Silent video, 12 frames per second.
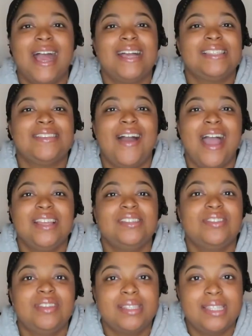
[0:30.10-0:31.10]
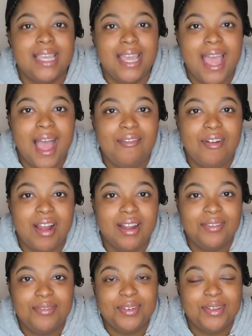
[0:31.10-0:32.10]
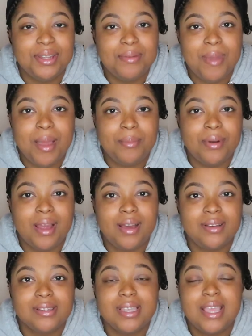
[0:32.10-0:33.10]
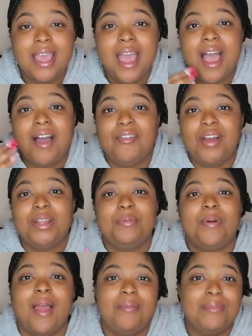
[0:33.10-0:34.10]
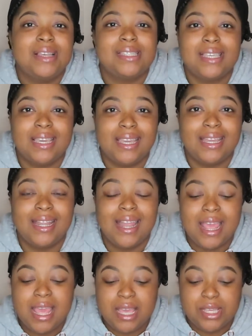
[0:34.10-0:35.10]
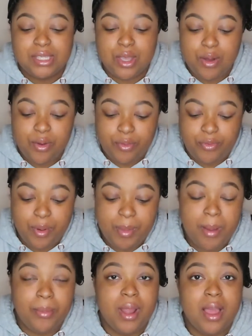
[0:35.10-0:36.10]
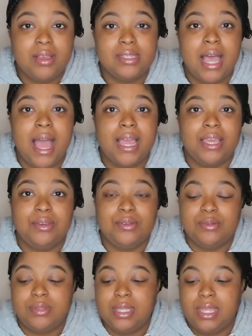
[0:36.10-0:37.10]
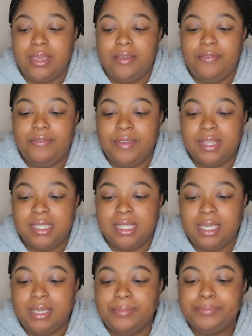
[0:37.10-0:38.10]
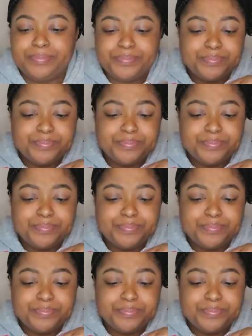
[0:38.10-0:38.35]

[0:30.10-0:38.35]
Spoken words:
guys, so as you can see, I've already filled in my brows. I've already primed my skin. So for my brows, I use the Fenty